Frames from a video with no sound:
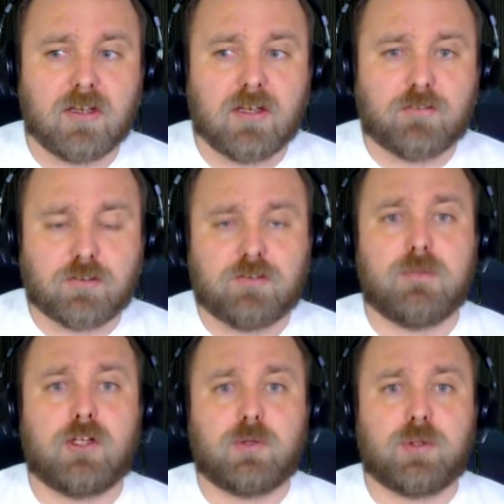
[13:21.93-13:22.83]
if you're
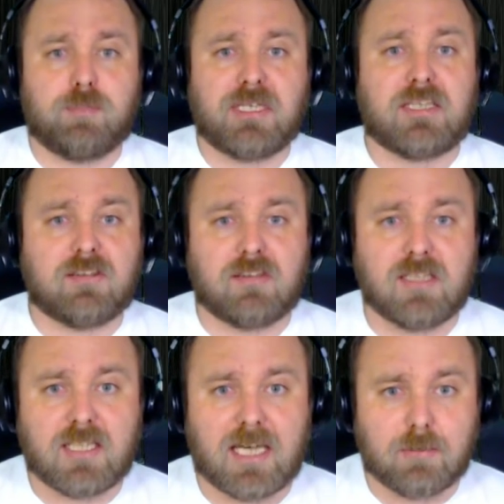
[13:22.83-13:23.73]
familiar with
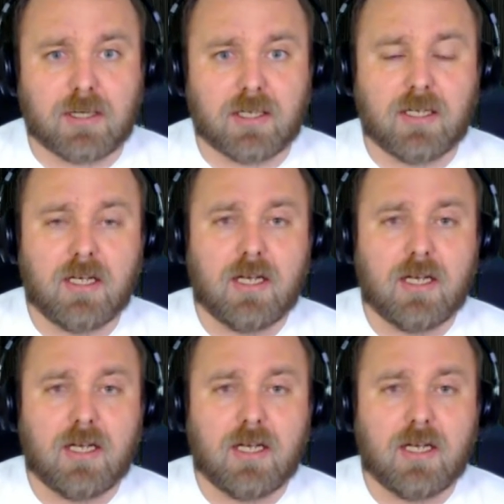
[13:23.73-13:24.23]
PC gaming